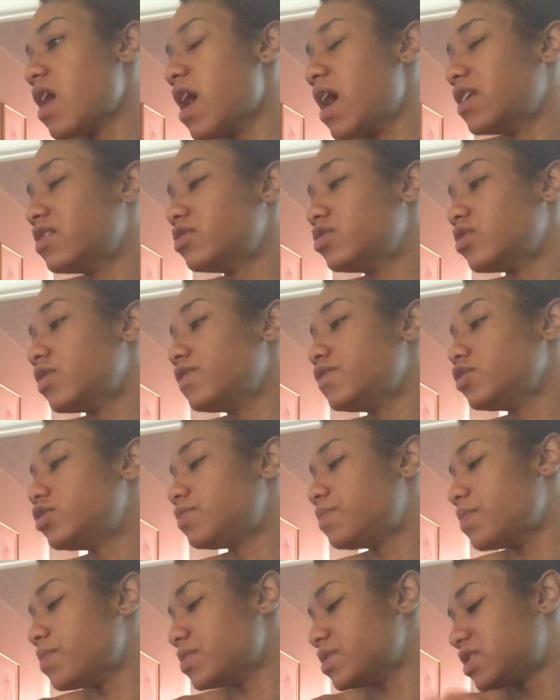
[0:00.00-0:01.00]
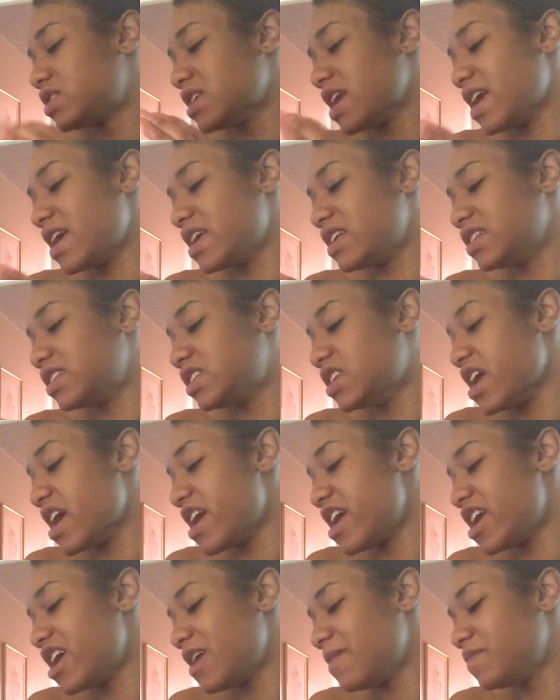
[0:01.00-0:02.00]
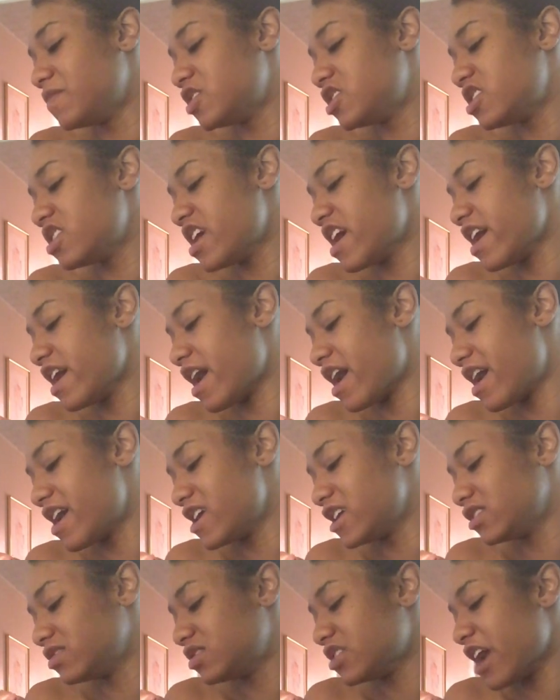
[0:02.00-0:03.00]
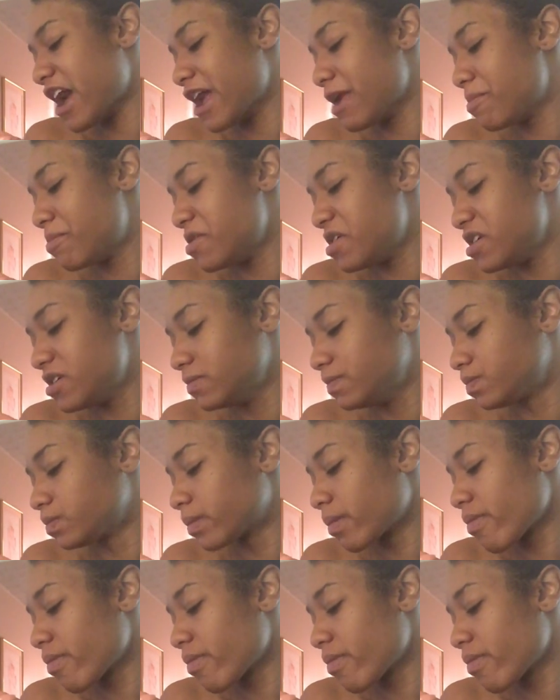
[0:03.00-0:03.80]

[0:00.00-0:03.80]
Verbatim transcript: I don't know if you say it Tay, T A I, Thai P.